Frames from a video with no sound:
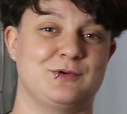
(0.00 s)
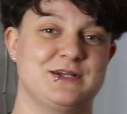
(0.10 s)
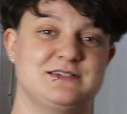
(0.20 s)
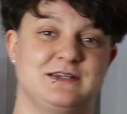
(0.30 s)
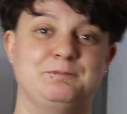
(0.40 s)

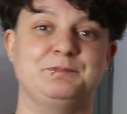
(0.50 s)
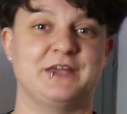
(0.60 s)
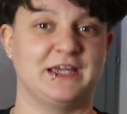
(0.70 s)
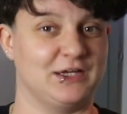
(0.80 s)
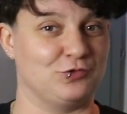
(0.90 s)
reason,
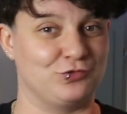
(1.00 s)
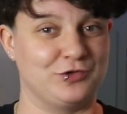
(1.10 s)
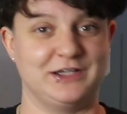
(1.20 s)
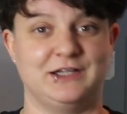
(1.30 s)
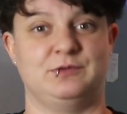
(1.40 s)
they get
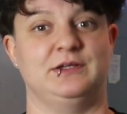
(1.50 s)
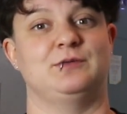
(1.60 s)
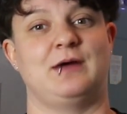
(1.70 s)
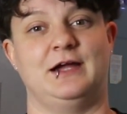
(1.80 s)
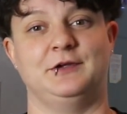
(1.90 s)
really
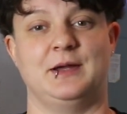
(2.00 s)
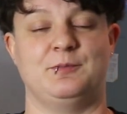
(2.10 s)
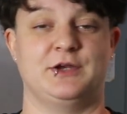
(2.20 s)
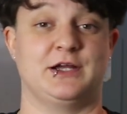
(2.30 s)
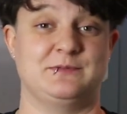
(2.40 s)
riled
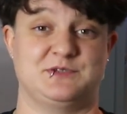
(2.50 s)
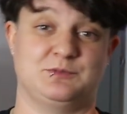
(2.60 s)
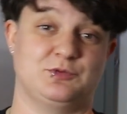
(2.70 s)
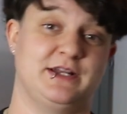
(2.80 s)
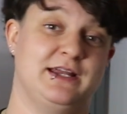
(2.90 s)
up when it comes to
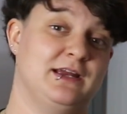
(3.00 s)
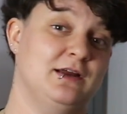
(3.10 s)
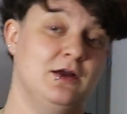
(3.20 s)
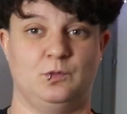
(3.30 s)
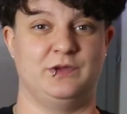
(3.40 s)
breeding
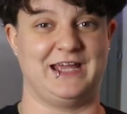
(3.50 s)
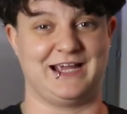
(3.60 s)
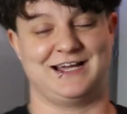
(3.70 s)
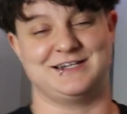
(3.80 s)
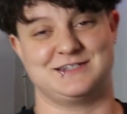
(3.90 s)
when
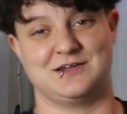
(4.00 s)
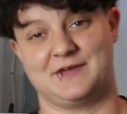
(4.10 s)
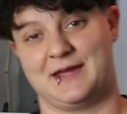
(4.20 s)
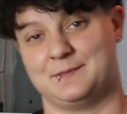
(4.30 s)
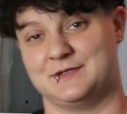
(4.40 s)
that kind of stuff
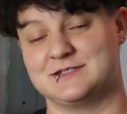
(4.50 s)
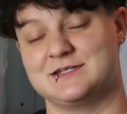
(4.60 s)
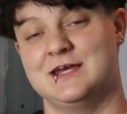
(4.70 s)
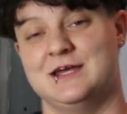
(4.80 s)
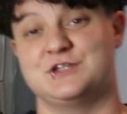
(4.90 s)
happens.